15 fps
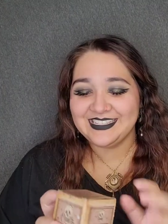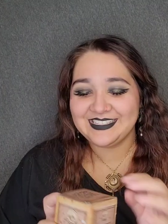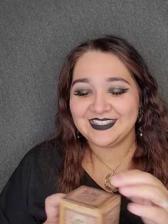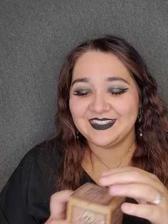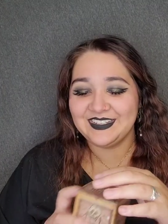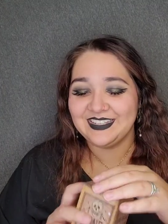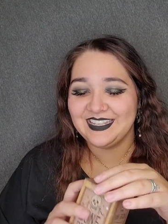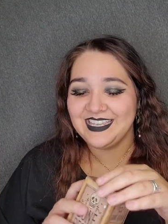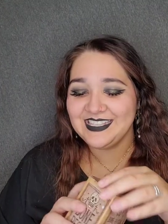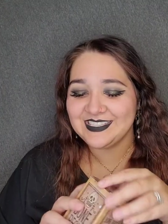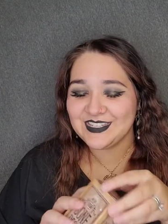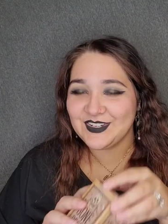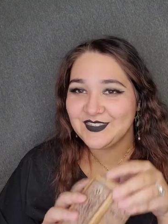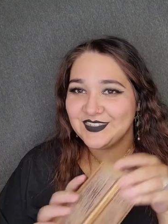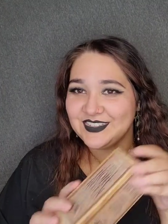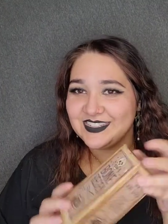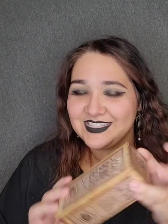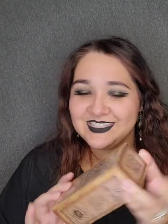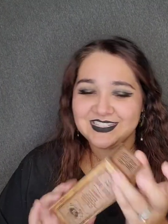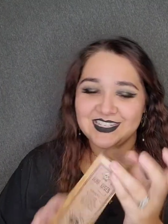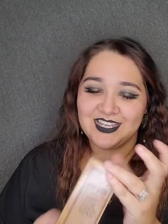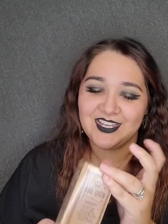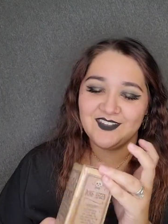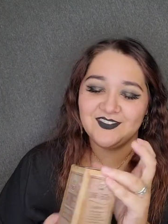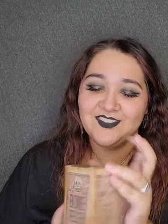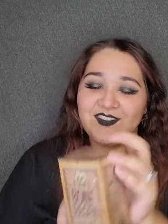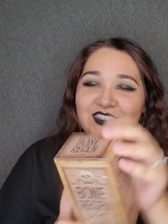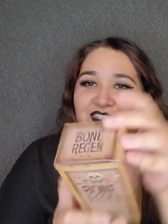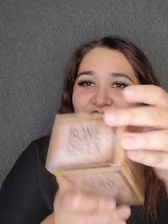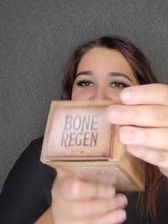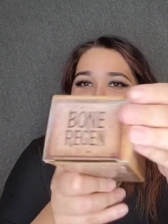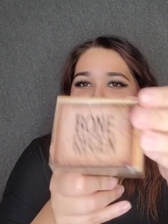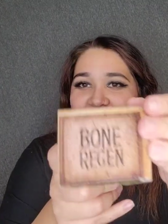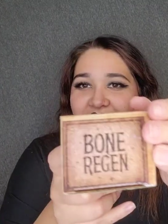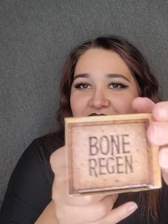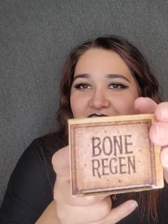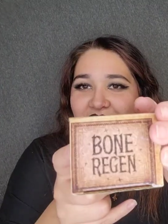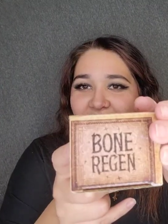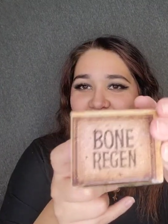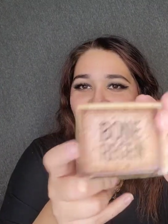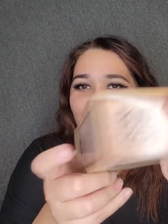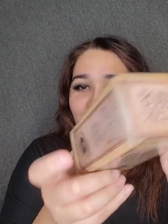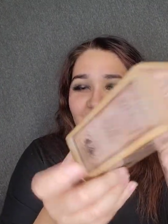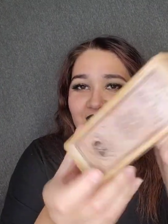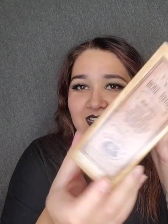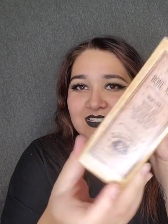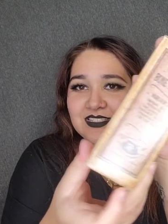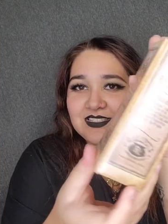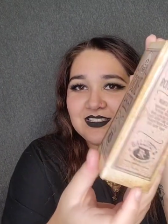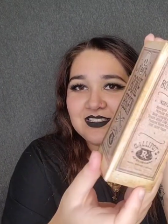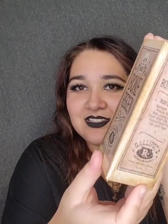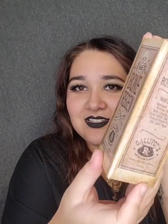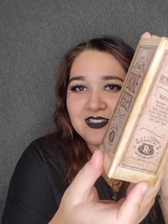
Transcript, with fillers: so let's open this up. Let me show you the rest of the box.